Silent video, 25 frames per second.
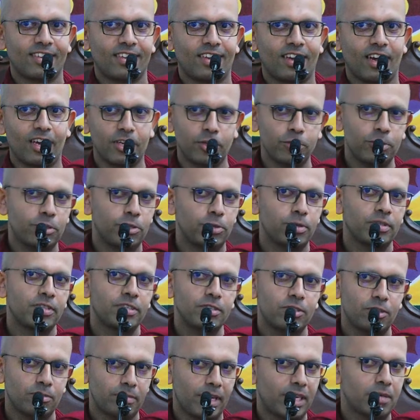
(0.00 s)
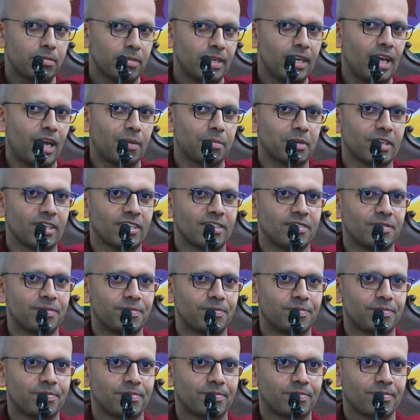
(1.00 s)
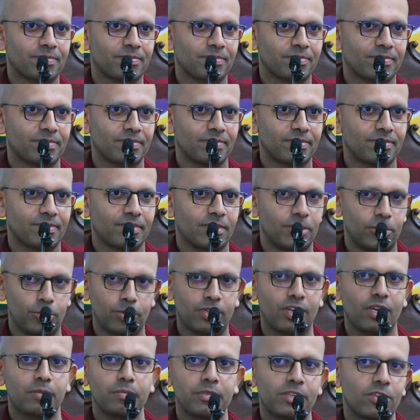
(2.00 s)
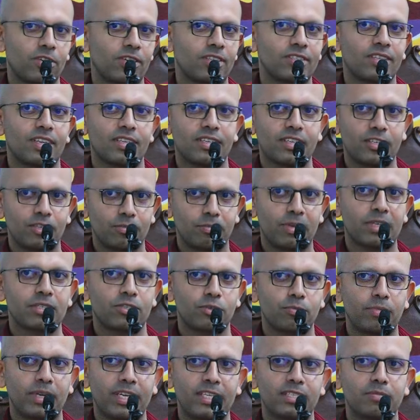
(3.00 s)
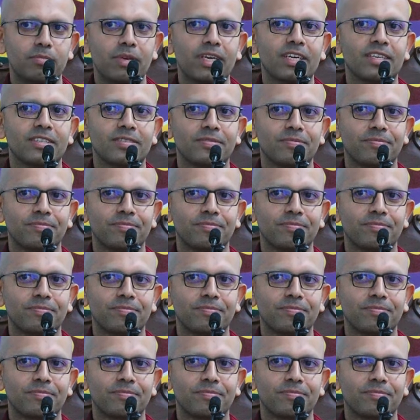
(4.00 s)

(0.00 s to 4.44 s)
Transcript: Are you doing this to make me happy? Do you come here on a Sunday to make to please me?